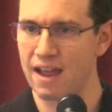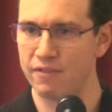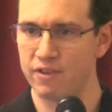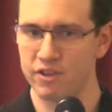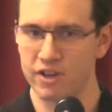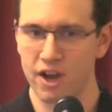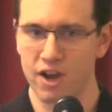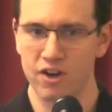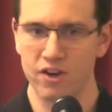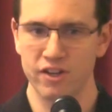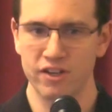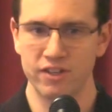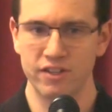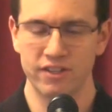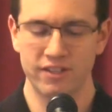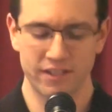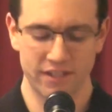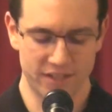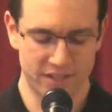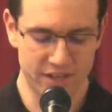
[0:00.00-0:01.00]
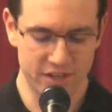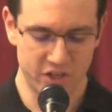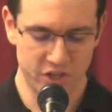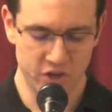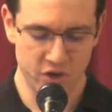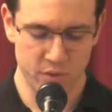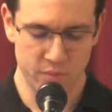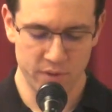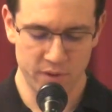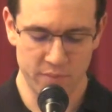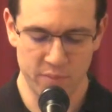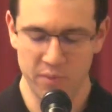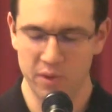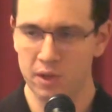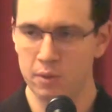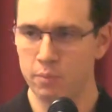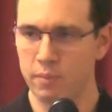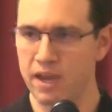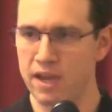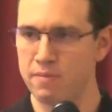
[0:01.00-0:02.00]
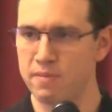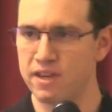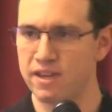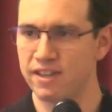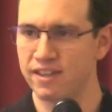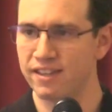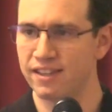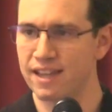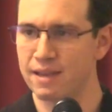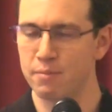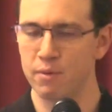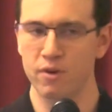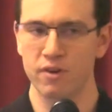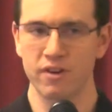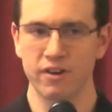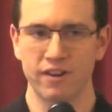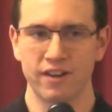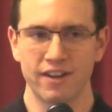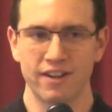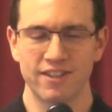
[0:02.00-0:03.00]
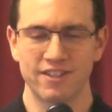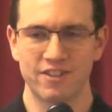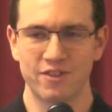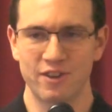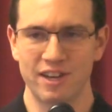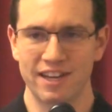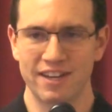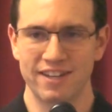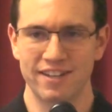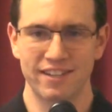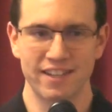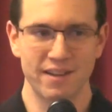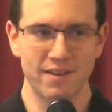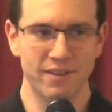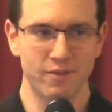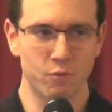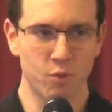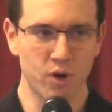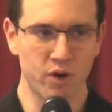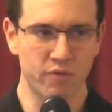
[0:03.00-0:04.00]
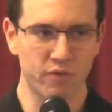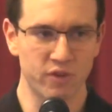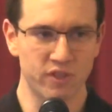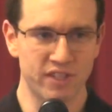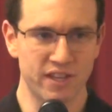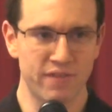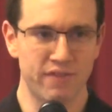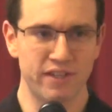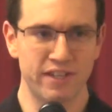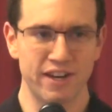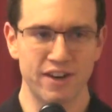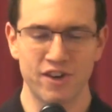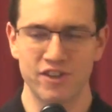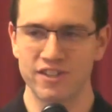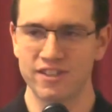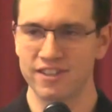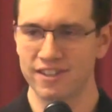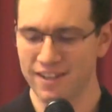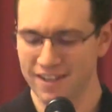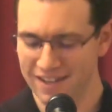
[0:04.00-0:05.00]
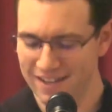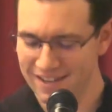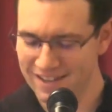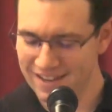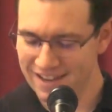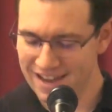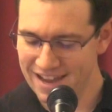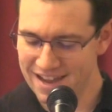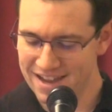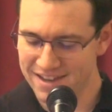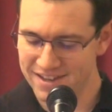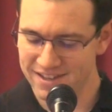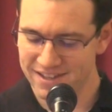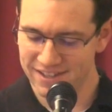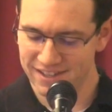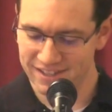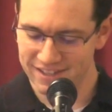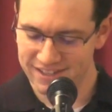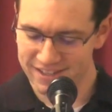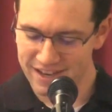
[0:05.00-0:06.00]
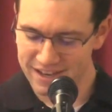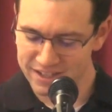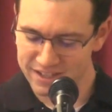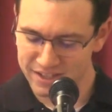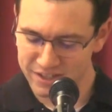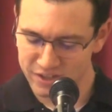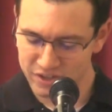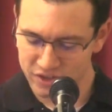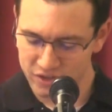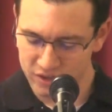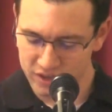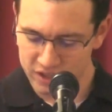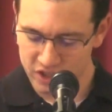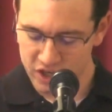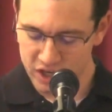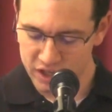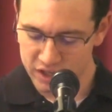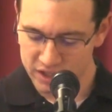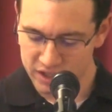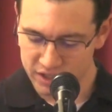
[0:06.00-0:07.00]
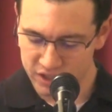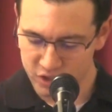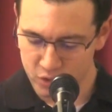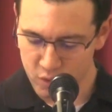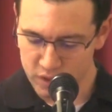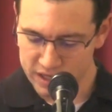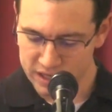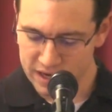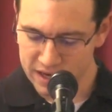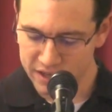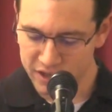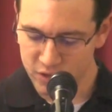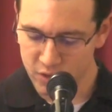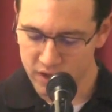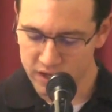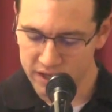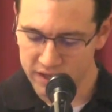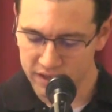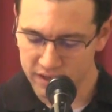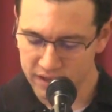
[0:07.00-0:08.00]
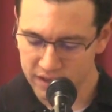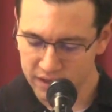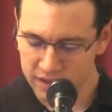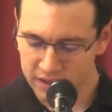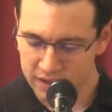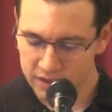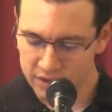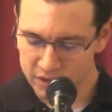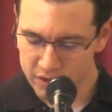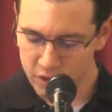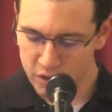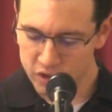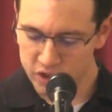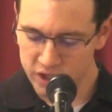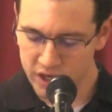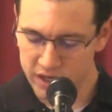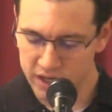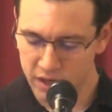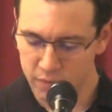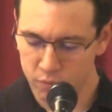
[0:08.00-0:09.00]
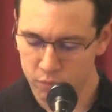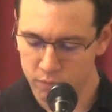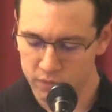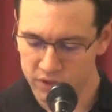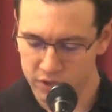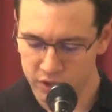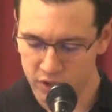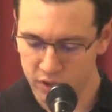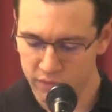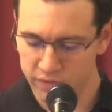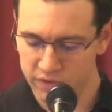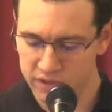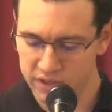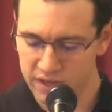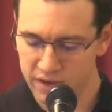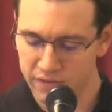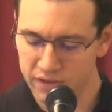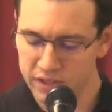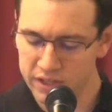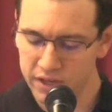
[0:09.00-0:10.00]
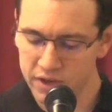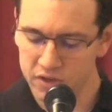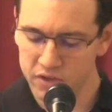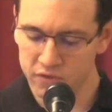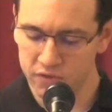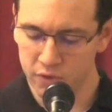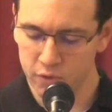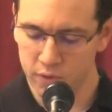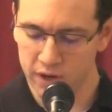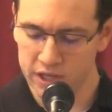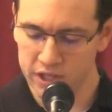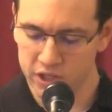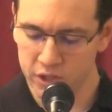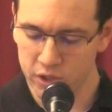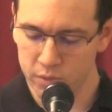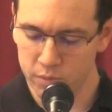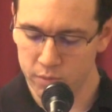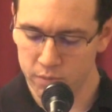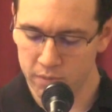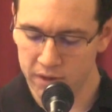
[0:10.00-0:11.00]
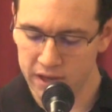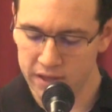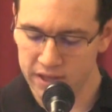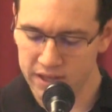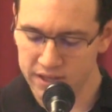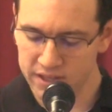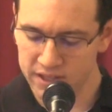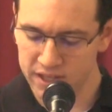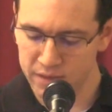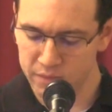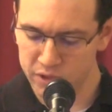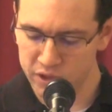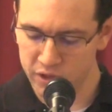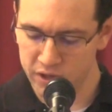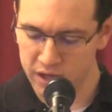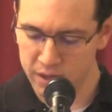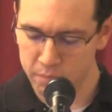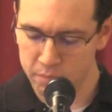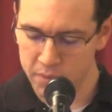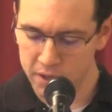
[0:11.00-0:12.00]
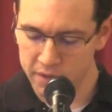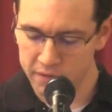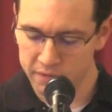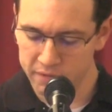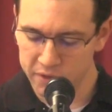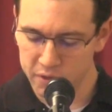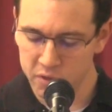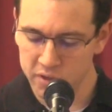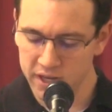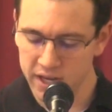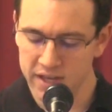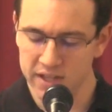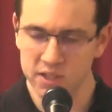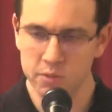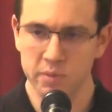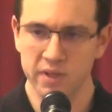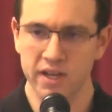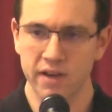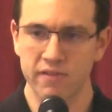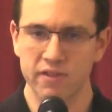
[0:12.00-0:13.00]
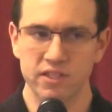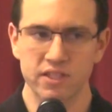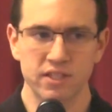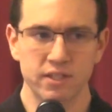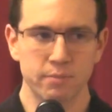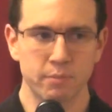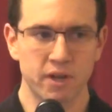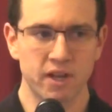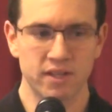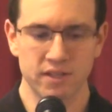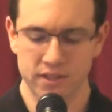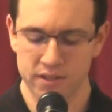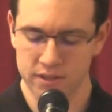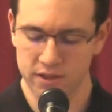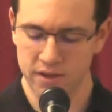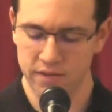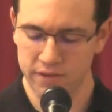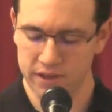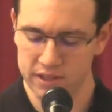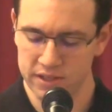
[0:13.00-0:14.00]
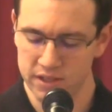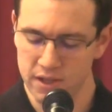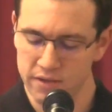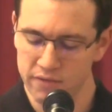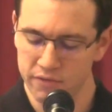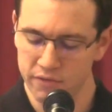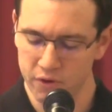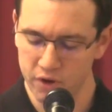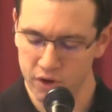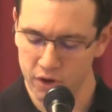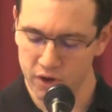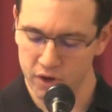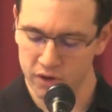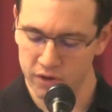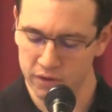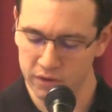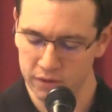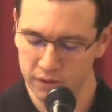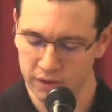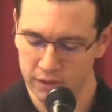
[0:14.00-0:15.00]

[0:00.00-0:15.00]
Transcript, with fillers: have your daughter?" And he said, "Sure, but pay me in labor." So he had to la- work for seven years, and it says in Genesis twenty nine twenty, so Jacob served seven years for Rachel, and they seemed to him but a few days because because of his love for her.